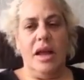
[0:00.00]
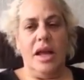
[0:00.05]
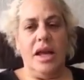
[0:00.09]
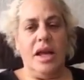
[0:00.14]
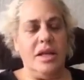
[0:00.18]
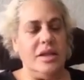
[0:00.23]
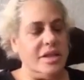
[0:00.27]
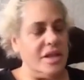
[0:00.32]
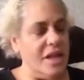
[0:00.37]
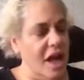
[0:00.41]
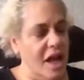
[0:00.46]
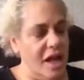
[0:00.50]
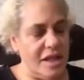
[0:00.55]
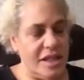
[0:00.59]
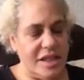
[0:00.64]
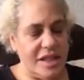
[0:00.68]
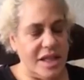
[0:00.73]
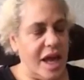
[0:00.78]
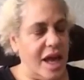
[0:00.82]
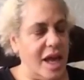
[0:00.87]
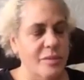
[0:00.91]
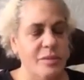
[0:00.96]
He's
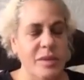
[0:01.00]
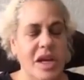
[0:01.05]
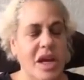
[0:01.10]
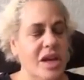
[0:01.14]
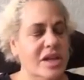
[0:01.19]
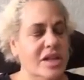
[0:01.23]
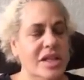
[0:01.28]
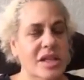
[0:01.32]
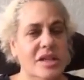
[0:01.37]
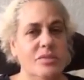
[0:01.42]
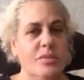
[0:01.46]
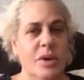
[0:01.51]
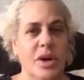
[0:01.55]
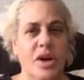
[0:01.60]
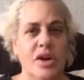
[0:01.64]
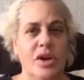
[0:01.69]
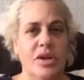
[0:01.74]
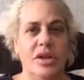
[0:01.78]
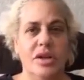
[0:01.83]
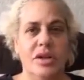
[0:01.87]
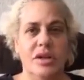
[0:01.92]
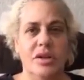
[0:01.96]
not sad because he's
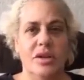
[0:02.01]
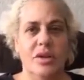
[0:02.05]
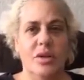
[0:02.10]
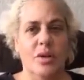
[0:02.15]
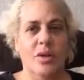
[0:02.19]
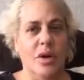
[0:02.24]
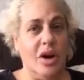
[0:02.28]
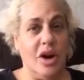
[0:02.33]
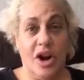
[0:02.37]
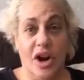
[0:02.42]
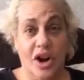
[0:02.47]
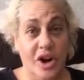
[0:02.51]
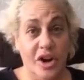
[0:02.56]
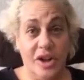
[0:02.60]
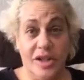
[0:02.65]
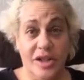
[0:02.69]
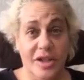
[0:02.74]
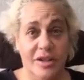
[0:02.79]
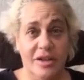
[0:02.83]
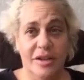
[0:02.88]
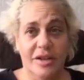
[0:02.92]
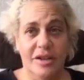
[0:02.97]
burned or
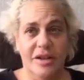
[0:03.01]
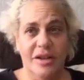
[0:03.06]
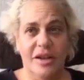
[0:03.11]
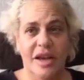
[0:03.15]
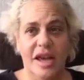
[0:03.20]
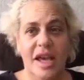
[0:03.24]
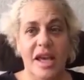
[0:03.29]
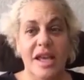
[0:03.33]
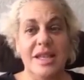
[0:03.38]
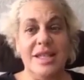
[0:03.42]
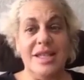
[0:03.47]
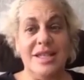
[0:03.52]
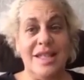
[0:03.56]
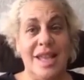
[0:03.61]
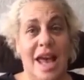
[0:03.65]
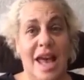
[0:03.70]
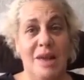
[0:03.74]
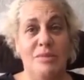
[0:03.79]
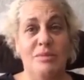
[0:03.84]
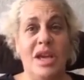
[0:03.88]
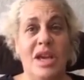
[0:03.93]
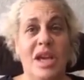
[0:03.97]
hurt. He's
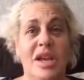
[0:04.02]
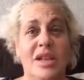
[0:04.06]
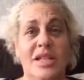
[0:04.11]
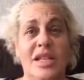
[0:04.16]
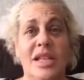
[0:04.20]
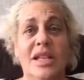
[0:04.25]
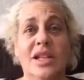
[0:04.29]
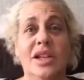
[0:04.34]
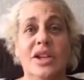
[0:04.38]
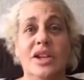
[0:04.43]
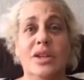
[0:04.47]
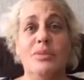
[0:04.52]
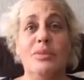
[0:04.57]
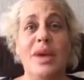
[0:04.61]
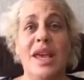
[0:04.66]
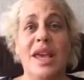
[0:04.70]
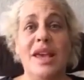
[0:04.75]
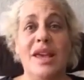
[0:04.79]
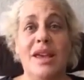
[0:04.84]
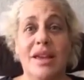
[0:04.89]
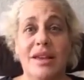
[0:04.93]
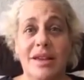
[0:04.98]
sad because he looked
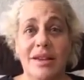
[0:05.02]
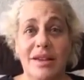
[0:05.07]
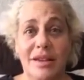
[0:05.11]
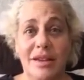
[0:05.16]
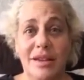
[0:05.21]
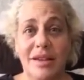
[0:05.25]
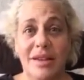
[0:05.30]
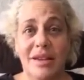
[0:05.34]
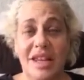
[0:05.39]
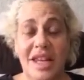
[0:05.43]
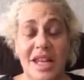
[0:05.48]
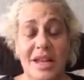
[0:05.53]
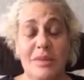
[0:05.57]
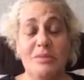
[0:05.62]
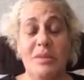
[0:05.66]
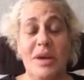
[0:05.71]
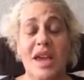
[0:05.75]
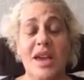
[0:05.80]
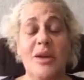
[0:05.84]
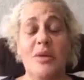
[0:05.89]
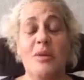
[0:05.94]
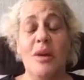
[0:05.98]
pink. He had
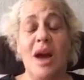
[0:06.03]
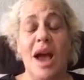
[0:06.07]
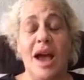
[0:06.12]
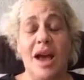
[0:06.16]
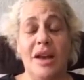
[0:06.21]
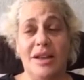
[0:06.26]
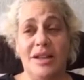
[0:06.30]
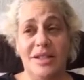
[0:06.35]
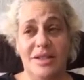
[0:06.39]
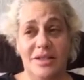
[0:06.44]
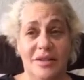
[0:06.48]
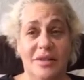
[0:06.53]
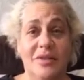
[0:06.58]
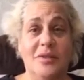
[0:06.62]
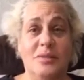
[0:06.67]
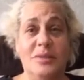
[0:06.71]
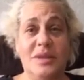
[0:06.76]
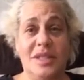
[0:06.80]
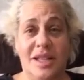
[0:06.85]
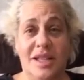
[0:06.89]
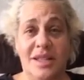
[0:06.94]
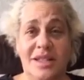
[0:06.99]
pink wax
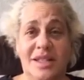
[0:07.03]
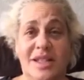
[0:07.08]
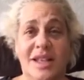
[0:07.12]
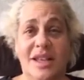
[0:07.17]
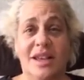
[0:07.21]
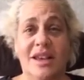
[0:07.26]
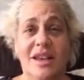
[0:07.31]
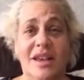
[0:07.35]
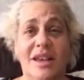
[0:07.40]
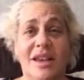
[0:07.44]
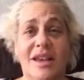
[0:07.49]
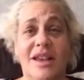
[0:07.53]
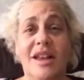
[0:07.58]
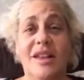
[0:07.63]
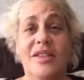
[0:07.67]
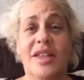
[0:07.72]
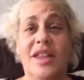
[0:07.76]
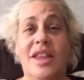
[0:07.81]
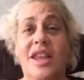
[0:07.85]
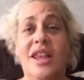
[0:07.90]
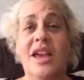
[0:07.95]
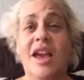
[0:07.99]
from Scentsy
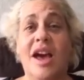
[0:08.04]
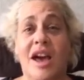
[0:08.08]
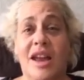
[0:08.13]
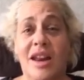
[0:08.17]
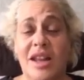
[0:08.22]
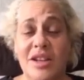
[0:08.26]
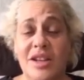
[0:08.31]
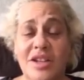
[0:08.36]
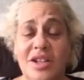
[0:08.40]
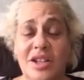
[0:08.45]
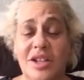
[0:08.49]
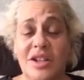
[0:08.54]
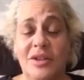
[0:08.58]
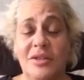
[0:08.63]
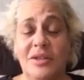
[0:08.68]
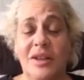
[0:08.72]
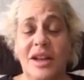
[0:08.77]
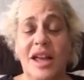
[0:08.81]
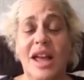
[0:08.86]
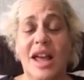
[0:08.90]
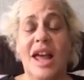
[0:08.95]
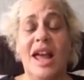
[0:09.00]
that he got
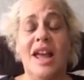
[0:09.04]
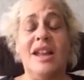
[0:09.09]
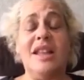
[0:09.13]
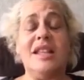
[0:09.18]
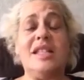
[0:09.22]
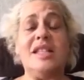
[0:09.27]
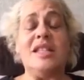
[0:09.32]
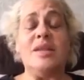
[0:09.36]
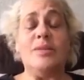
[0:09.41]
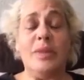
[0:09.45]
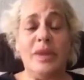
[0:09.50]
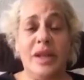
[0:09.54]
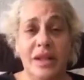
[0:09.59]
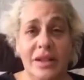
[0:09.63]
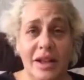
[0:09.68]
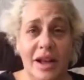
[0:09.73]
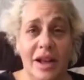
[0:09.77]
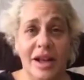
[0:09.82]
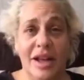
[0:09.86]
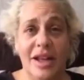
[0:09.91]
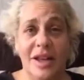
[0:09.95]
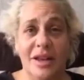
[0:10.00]
into and it
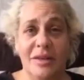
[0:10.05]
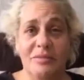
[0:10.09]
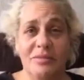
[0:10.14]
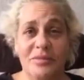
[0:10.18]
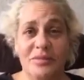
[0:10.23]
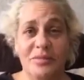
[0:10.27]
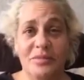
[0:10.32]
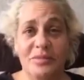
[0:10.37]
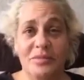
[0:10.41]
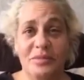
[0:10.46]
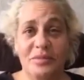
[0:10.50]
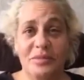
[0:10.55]
spilled on him.